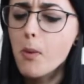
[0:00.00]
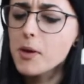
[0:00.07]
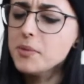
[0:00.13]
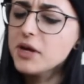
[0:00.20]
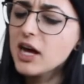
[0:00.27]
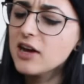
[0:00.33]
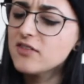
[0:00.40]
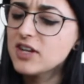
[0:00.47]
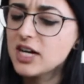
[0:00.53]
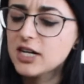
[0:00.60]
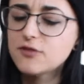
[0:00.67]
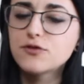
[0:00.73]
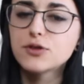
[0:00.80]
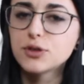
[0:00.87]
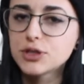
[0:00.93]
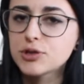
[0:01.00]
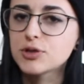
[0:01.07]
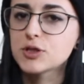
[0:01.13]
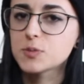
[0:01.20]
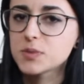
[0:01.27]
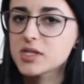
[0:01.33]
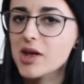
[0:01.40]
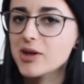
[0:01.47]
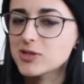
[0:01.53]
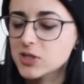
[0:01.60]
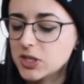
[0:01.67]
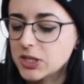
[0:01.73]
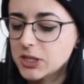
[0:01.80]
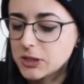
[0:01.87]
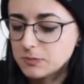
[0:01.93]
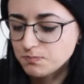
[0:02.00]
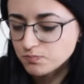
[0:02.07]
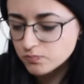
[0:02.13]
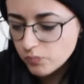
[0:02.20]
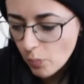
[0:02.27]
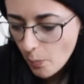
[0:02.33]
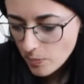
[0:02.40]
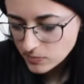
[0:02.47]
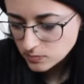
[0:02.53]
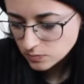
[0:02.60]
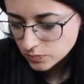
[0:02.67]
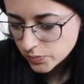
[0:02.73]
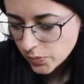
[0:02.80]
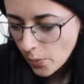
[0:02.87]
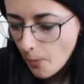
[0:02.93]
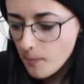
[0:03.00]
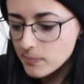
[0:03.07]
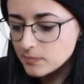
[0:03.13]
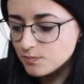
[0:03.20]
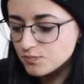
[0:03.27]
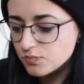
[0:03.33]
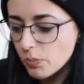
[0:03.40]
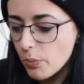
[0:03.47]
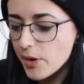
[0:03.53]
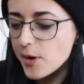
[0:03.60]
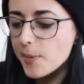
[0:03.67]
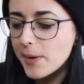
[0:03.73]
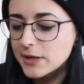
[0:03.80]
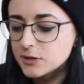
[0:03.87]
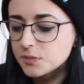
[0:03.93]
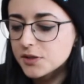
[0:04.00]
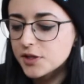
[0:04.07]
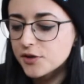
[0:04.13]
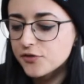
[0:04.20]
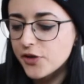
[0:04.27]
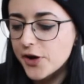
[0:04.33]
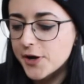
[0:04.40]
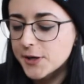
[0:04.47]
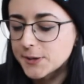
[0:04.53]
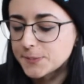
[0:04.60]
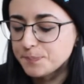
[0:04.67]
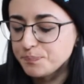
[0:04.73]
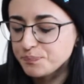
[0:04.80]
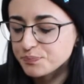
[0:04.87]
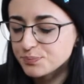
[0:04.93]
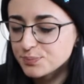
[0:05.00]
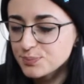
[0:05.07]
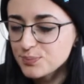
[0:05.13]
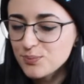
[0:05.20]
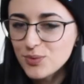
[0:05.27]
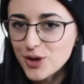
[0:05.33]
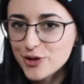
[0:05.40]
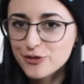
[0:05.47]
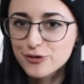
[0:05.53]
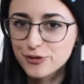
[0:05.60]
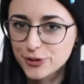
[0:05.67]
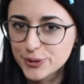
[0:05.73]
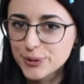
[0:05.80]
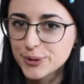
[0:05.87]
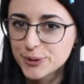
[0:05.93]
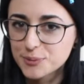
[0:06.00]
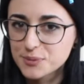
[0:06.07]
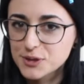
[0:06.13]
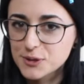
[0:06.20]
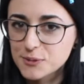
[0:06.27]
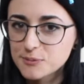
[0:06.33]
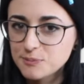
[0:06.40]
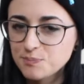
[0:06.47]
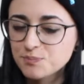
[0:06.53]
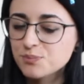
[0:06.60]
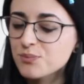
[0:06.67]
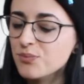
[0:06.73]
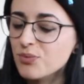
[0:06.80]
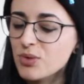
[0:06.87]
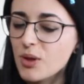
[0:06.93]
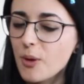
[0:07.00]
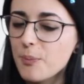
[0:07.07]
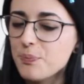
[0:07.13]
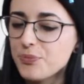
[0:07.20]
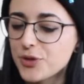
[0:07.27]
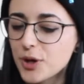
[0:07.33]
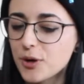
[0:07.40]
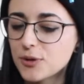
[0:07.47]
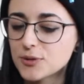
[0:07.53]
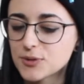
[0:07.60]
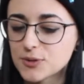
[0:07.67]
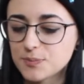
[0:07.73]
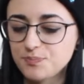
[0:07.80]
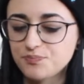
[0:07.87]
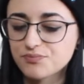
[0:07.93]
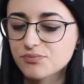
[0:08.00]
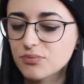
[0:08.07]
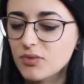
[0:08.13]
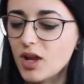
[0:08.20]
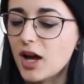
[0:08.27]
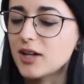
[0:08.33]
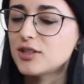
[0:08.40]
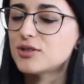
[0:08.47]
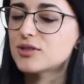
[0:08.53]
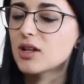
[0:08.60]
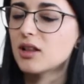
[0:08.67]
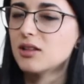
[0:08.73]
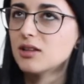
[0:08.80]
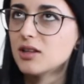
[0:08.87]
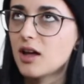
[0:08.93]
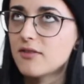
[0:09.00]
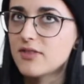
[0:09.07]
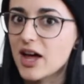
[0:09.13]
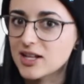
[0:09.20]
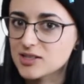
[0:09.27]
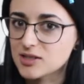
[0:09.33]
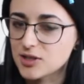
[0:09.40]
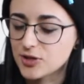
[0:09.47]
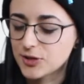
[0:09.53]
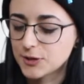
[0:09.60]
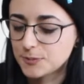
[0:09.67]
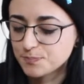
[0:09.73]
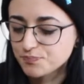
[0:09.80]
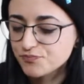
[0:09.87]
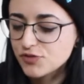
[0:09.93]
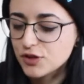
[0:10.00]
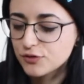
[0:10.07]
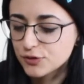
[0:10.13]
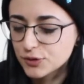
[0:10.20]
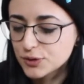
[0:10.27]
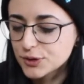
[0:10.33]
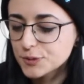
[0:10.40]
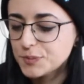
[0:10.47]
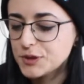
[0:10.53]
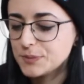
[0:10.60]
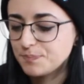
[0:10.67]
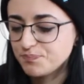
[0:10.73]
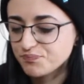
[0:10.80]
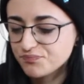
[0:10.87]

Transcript: maybe I haven't had Fruity Crisps as a kid, but it reminds me of um, Froot Loops. Those. I used to love that cereal. Froot Loops,